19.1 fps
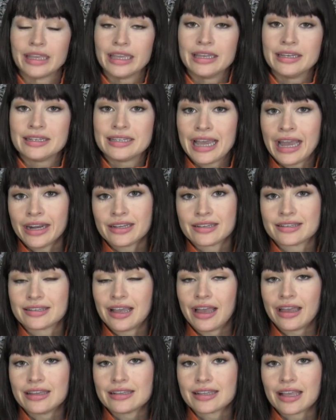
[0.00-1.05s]
In data
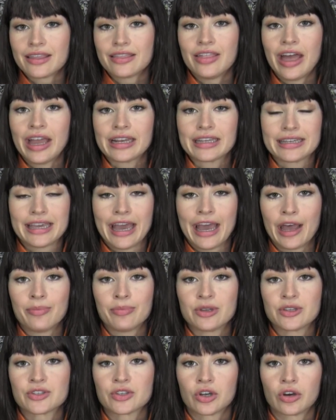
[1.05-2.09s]
size, that
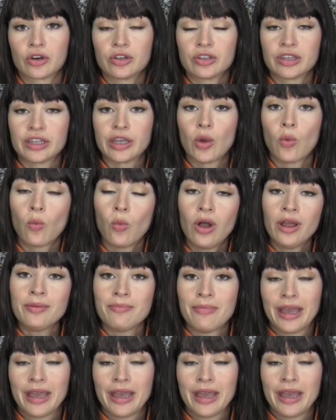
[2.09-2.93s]
cap is currently 1